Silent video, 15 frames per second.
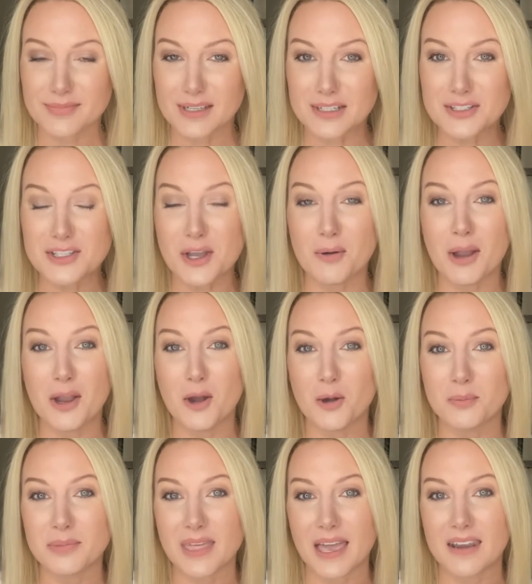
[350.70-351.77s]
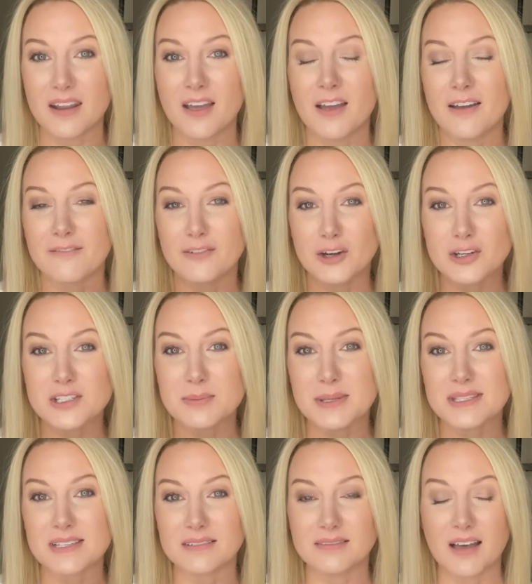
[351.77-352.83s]
So I hope that verse
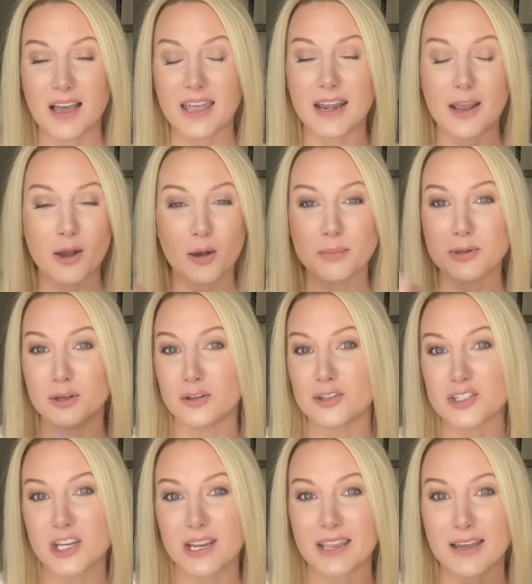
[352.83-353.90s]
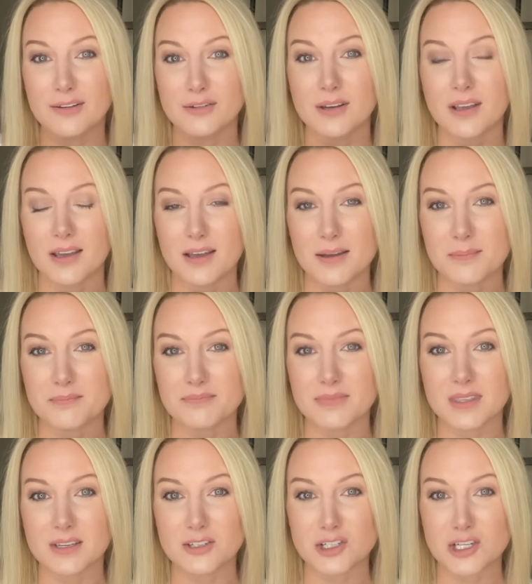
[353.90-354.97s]
means a lot. I hope you'll check out
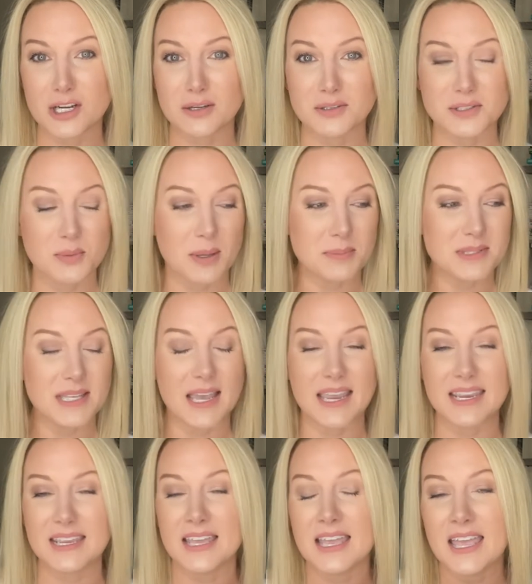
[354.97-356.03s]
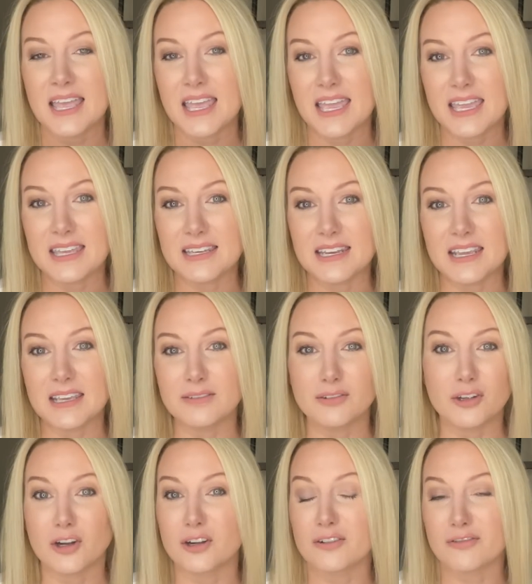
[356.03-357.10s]
Cheryl's website and
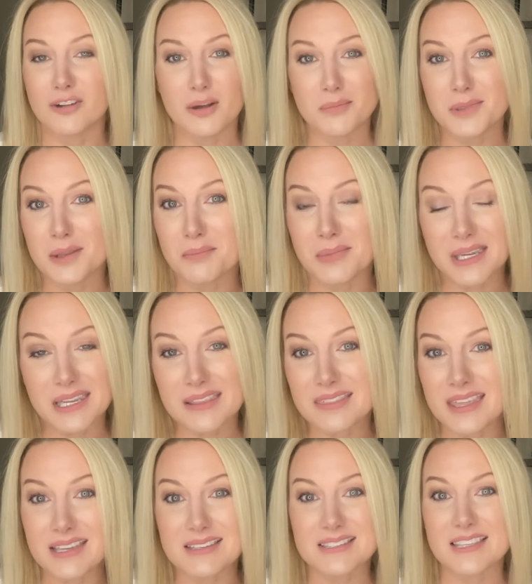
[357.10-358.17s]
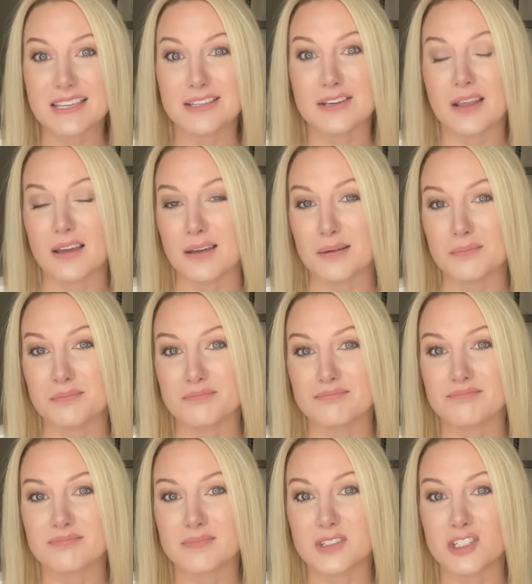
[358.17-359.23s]
learn from the many things that
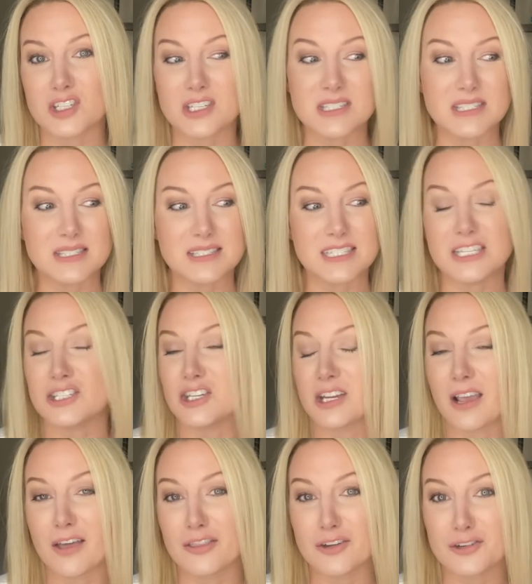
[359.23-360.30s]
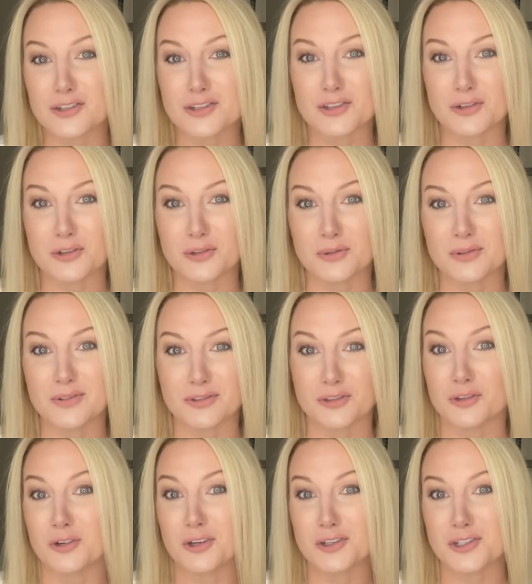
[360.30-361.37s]
she's teaching others through
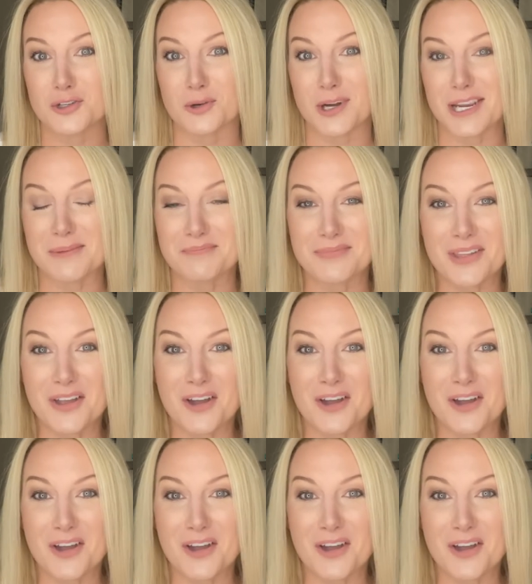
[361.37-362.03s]
her story.